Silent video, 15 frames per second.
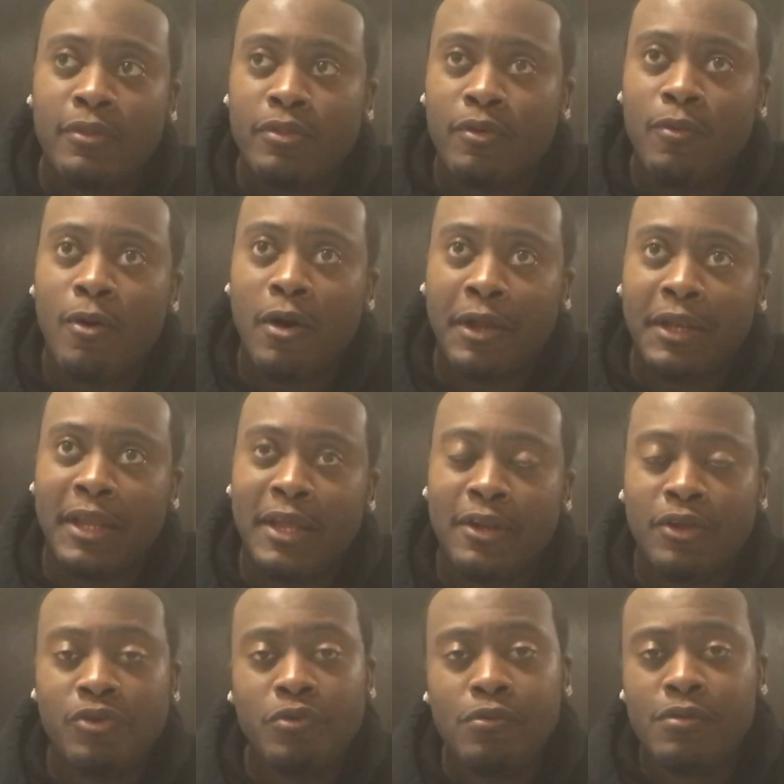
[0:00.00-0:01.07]
The Walking Dead.
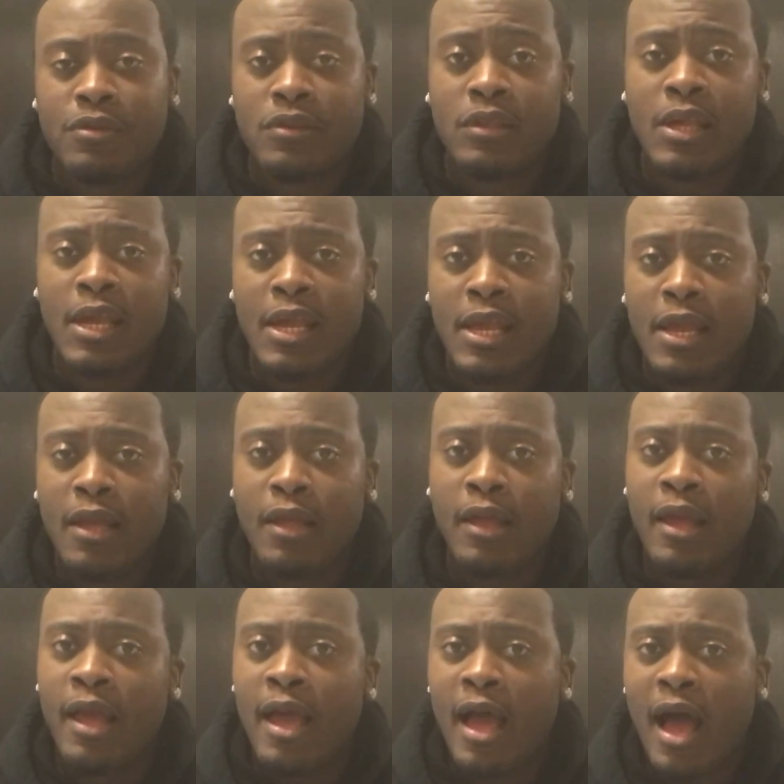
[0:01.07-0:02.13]
Did you see
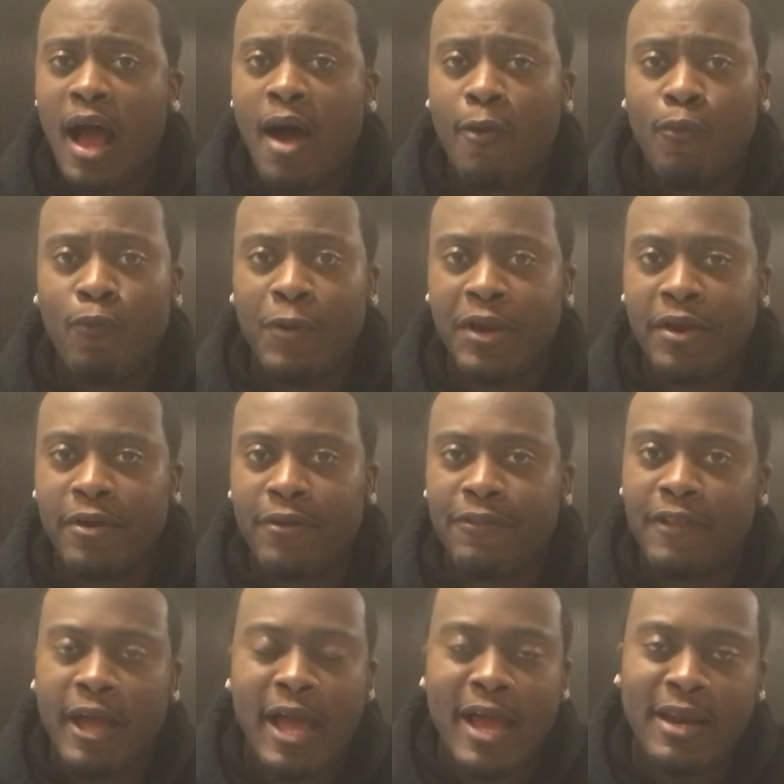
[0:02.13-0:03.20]
how weird
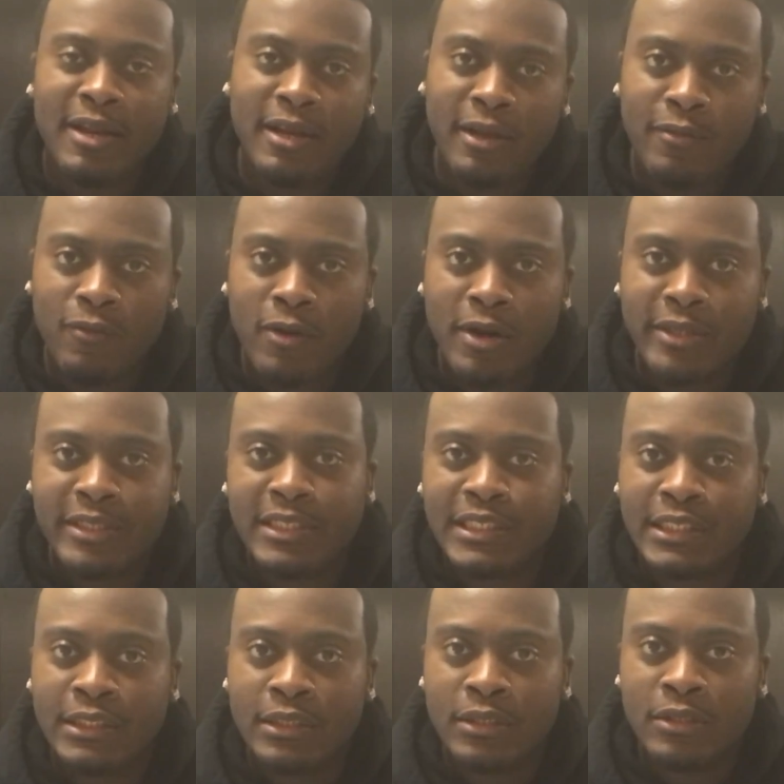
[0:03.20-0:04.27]
the editing
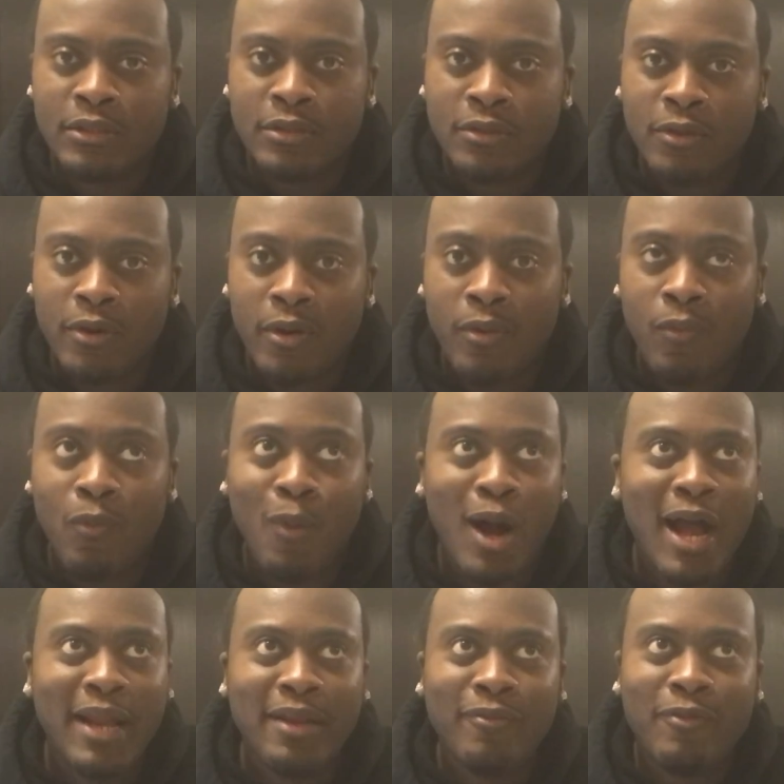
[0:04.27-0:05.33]
was?
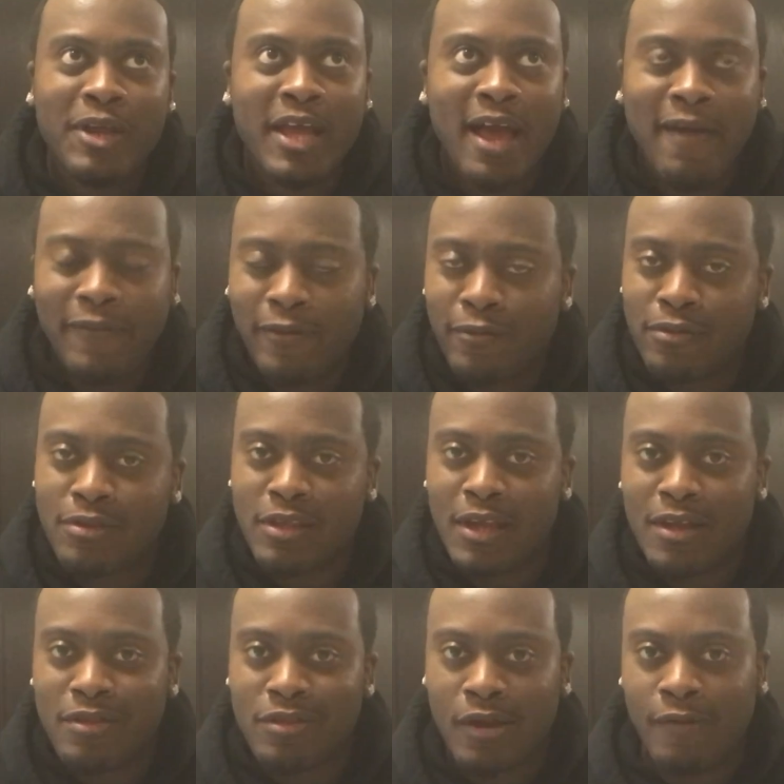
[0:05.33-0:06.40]
Why did we have those
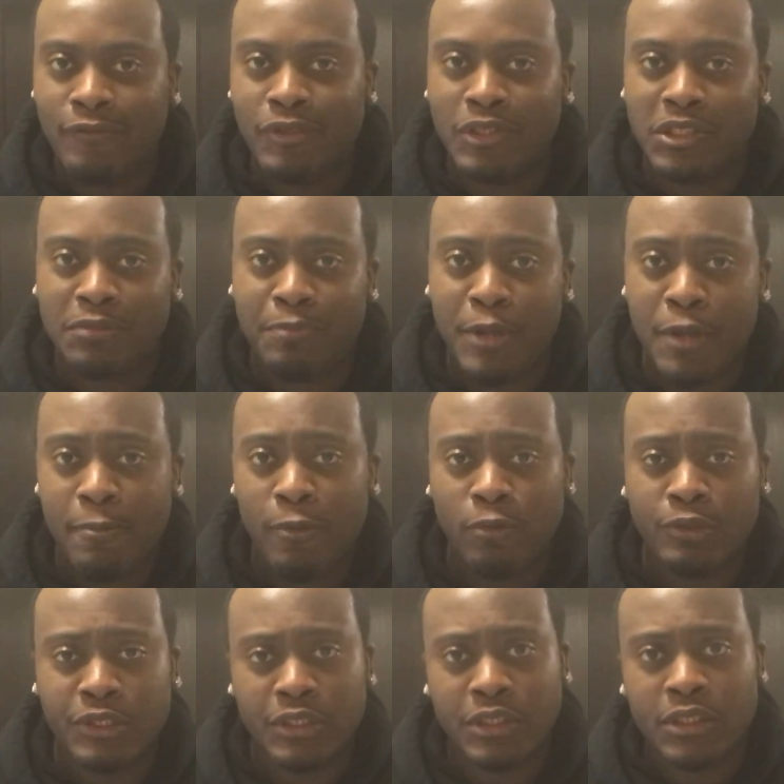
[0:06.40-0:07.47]
scenes of just people
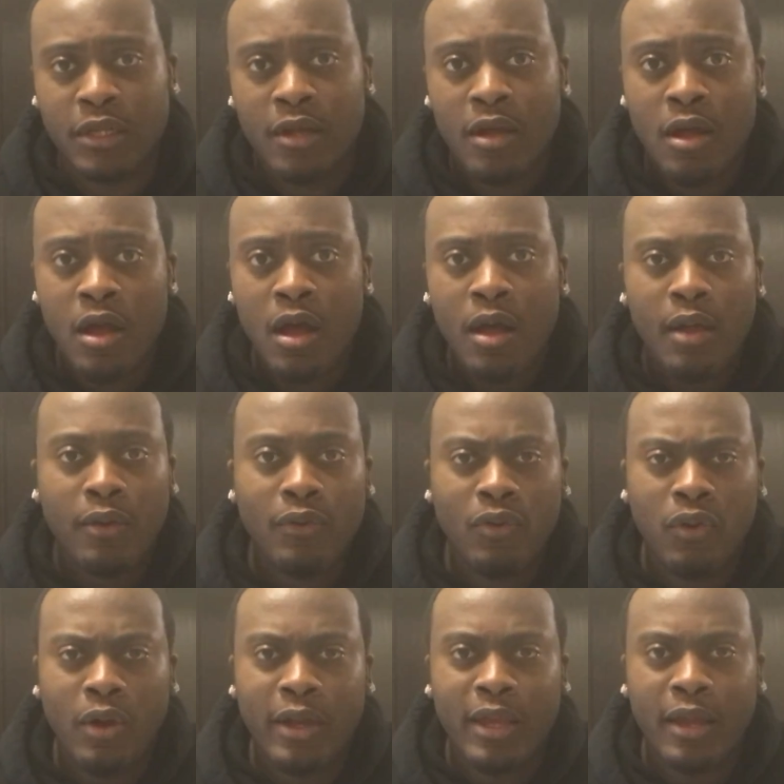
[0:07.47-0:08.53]
just
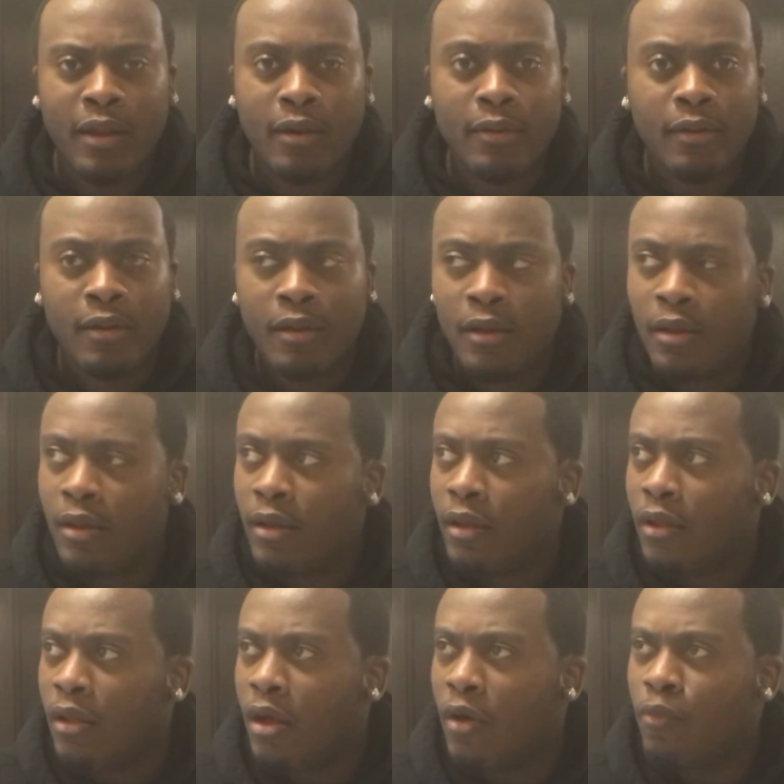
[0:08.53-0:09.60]
looking
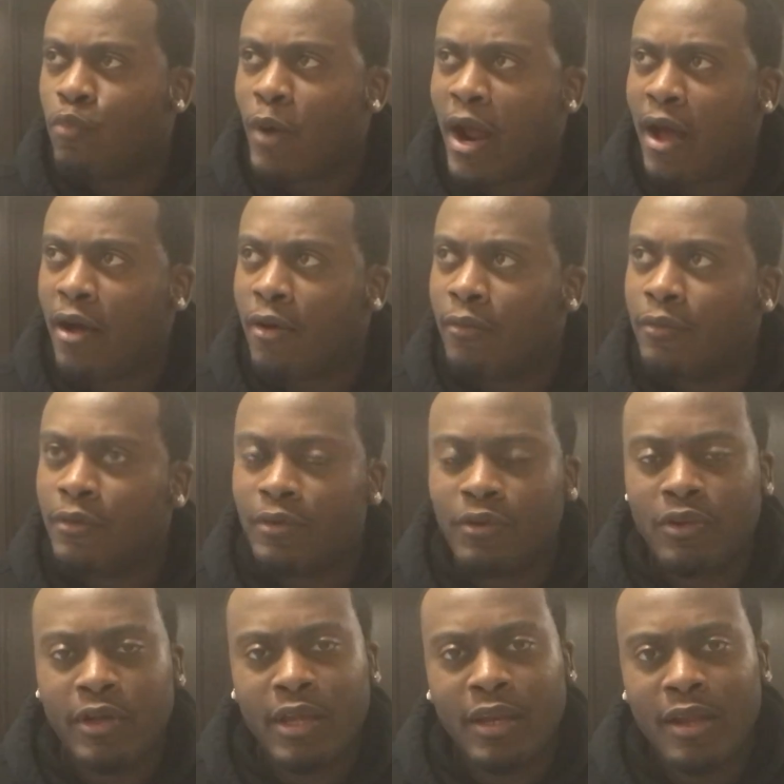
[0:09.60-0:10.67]
around,
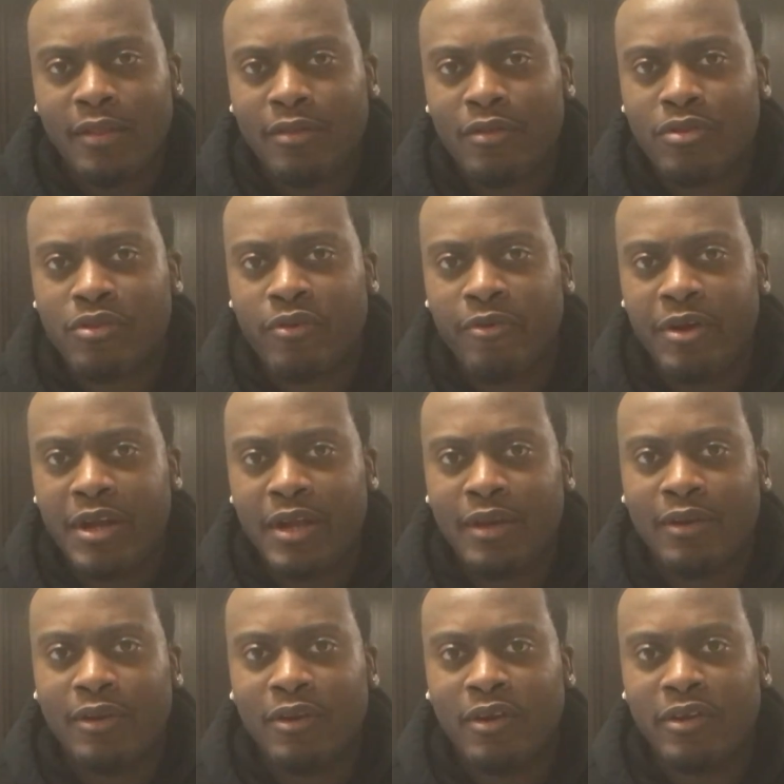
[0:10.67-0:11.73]
looking at the
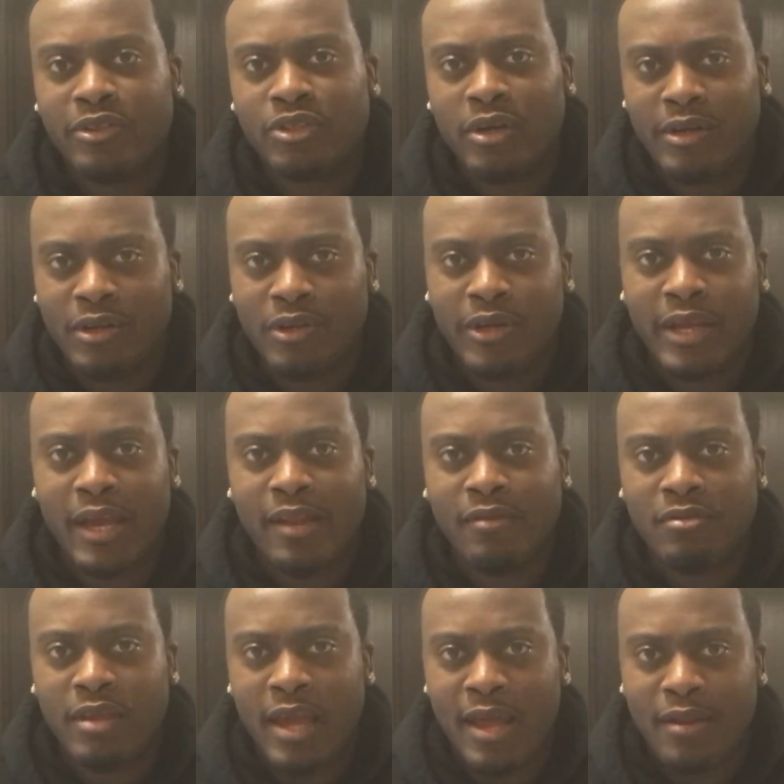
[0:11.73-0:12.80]
screen, trying to look
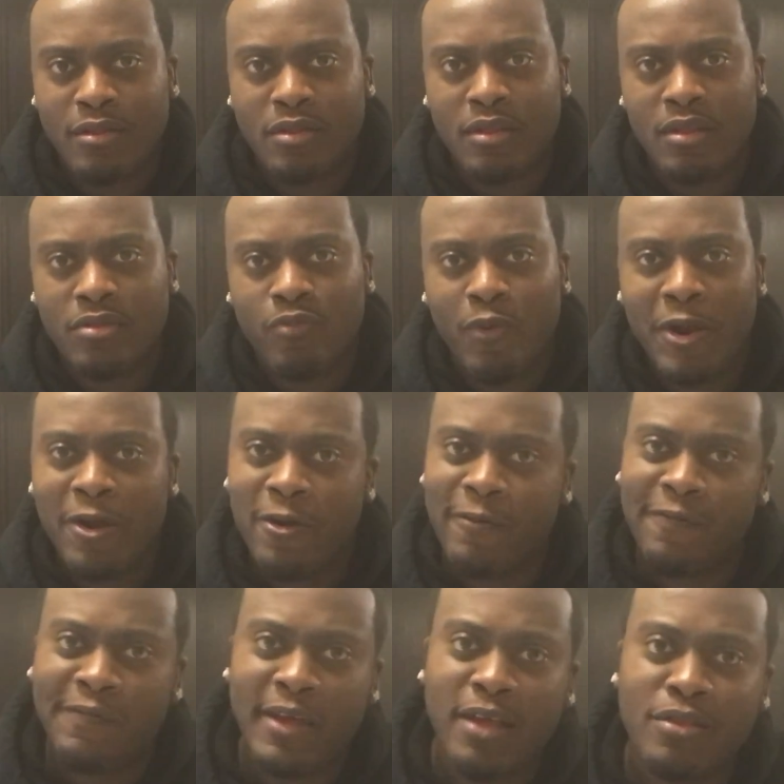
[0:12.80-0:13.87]
intense, these weird
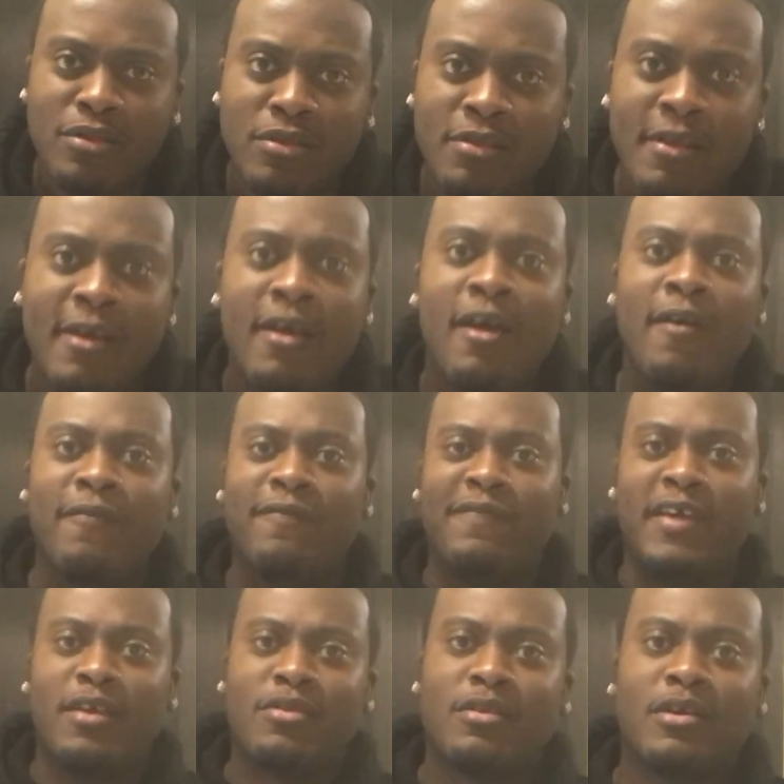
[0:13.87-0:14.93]
face
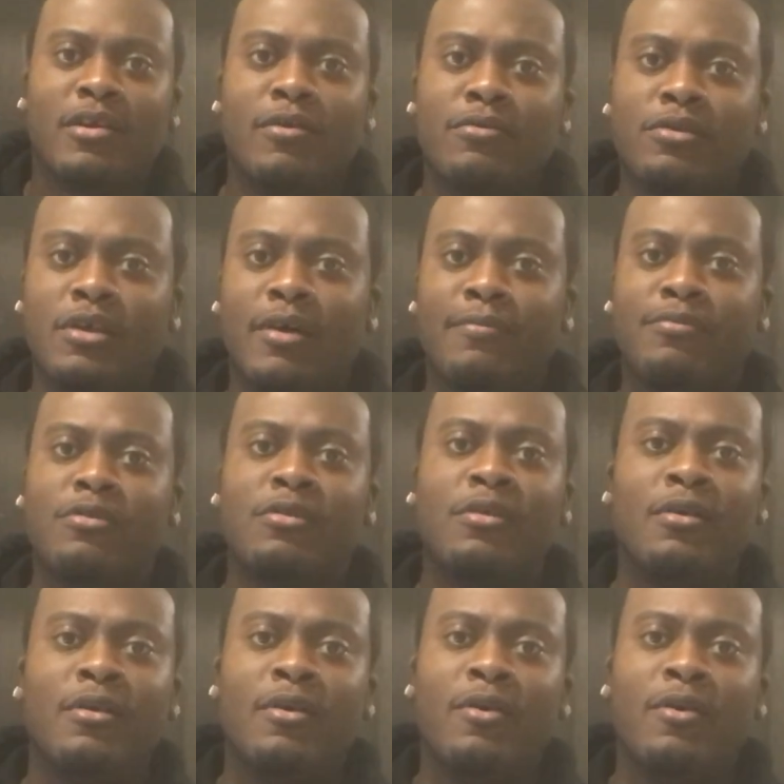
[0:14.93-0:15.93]
close-ups?